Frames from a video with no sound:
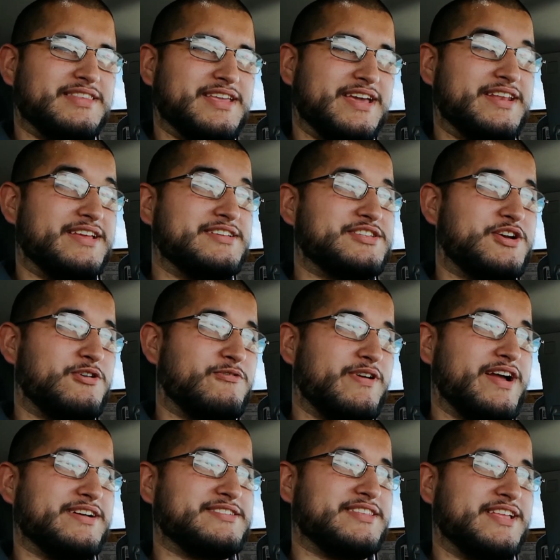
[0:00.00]
it is
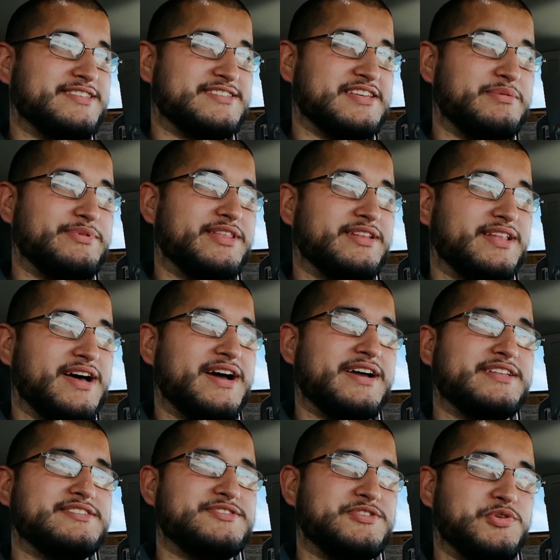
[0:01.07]
correct that some of the
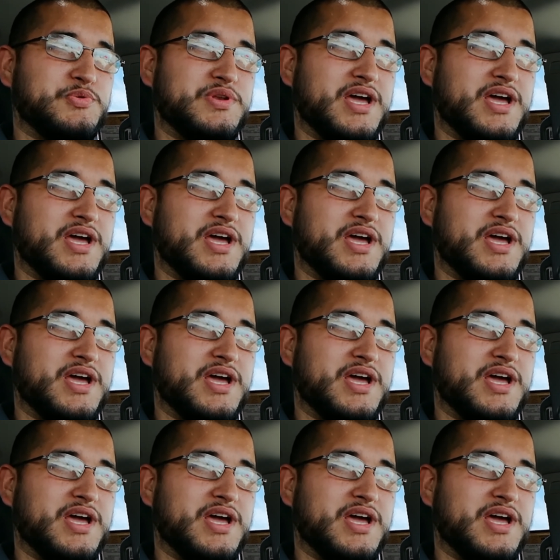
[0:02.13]
lines do